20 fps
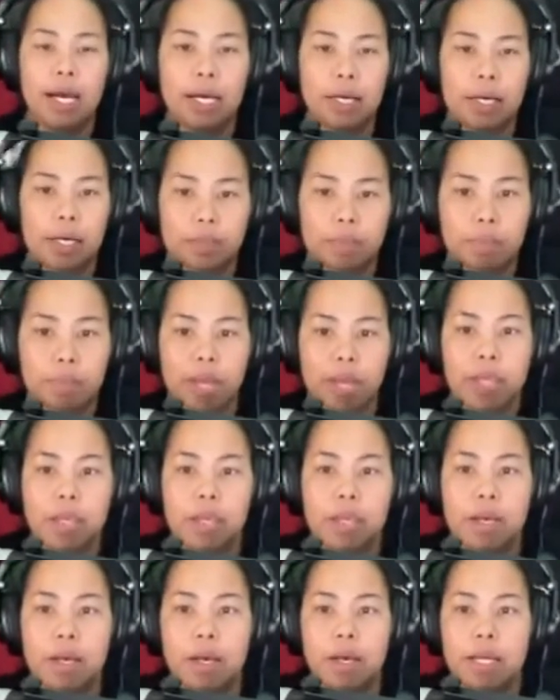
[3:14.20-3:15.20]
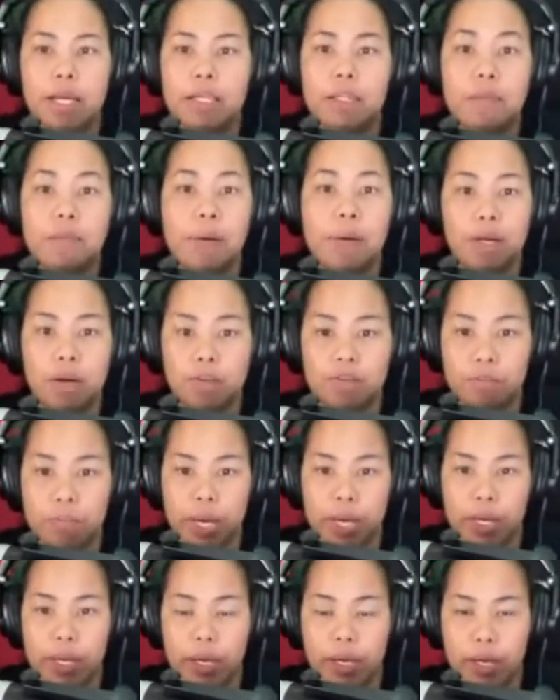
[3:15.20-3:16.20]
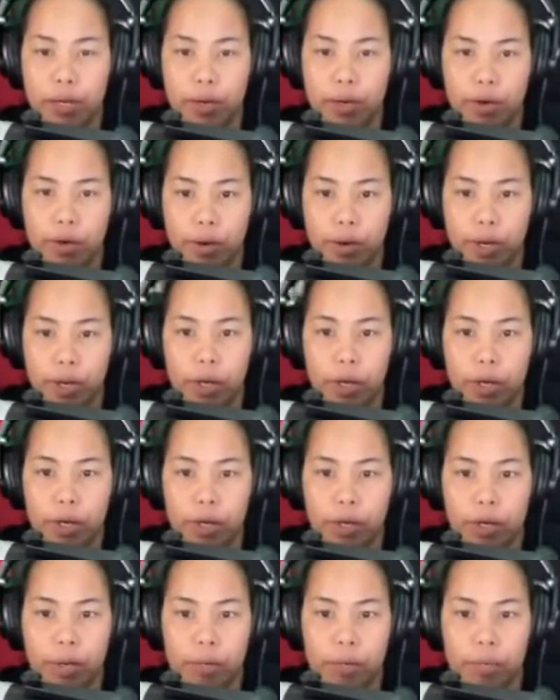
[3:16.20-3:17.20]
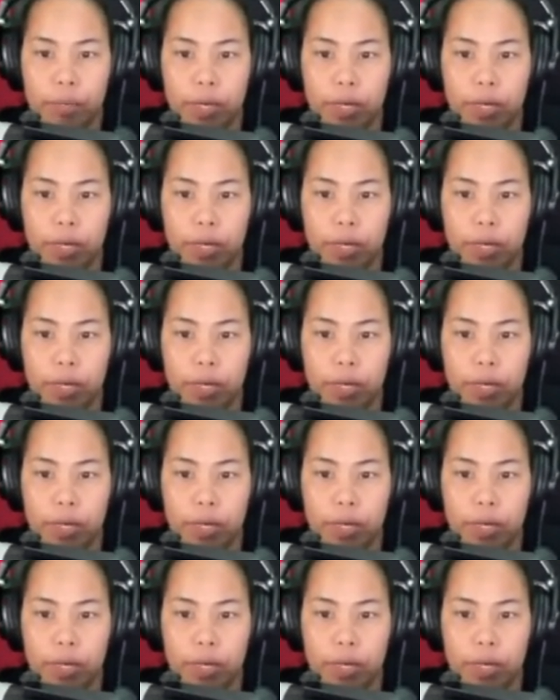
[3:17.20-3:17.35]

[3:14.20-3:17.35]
at mine uh, at the back of my uh, um,